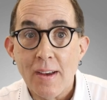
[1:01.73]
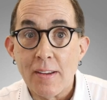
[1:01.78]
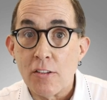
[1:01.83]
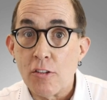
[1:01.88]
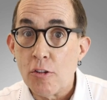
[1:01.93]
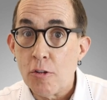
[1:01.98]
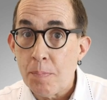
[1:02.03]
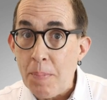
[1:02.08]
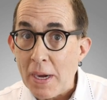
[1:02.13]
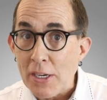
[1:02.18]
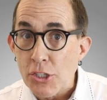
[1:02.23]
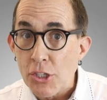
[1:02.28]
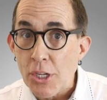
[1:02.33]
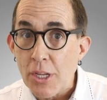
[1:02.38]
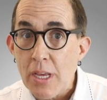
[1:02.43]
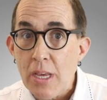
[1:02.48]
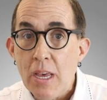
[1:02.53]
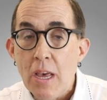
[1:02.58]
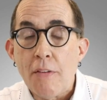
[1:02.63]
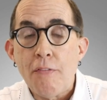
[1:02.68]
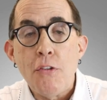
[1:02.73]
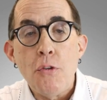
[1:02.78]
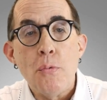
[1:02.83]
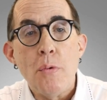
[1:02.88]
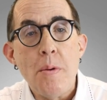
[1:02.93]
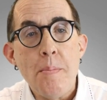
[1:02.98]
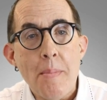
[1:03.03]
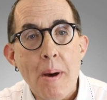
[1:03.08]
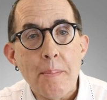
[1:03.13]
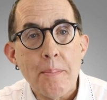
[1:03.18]
especially if you
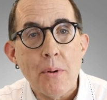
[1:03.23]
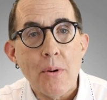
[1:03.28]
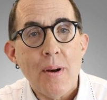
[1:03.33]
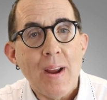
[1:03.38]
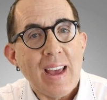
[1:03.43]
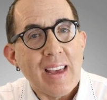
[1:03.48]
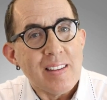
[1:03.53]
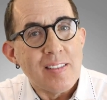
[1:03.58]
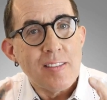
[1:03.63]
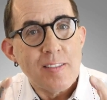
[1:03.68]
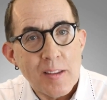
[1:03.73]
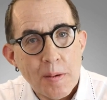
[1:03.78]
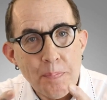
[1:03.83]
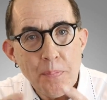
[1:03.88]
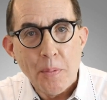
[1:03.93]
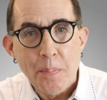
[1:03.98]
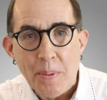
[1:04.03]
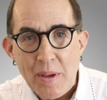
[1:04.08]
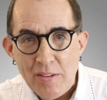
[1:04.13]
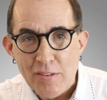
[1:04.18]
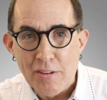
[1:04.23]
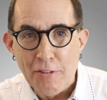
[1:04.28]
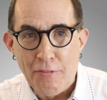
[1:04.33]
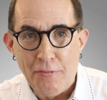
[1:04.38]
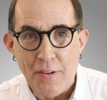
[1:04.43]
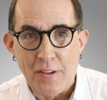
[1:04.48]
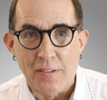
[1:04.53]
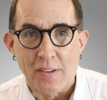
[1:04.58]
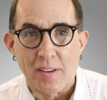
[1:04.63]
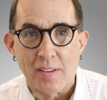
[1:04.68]
remember a simple piece of
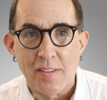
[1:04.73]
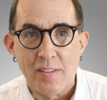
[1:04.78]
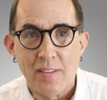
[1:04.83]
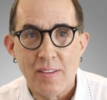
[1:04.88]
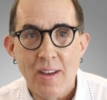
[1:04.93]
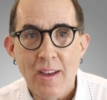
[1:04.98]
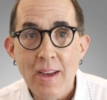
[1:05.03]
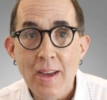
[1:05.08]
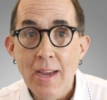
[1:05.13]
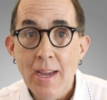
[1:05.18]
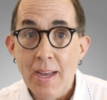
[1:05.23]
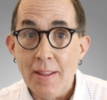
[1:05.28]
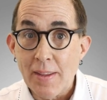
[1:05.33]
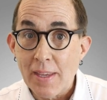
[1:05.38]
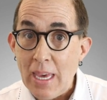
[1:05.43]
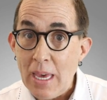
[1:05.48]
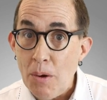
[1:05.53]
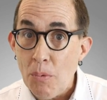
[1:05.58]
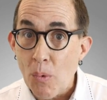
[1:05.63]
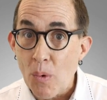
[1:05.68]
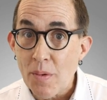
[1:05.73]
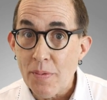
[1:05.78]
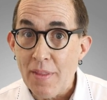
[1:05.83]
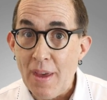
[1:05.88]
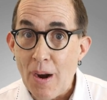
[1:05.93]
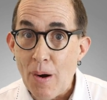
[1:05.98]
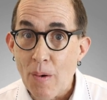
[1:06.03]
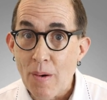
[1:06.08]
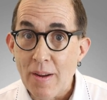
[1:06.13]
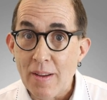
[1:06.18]
physics. And the key word
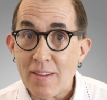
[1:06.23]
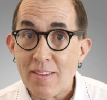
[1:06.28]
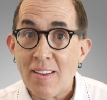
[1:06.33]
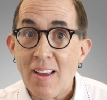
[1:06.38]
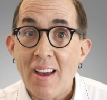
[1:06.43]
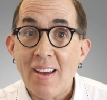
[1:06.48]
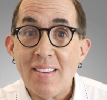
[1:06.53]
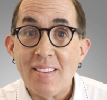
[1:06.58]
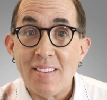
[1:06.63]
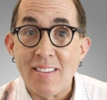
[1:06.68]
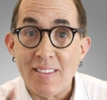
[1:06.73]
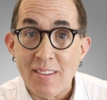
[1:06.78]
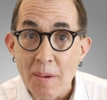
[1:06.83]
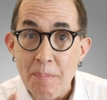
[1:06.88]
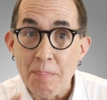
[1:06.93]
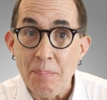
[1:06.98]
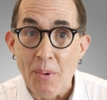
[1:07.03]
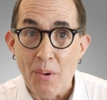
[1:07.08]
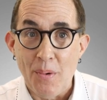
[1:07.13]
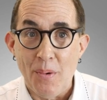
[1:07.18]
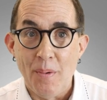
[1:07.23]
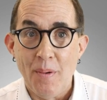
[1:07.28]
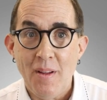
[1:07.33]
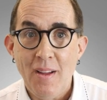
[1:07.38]
there is simple.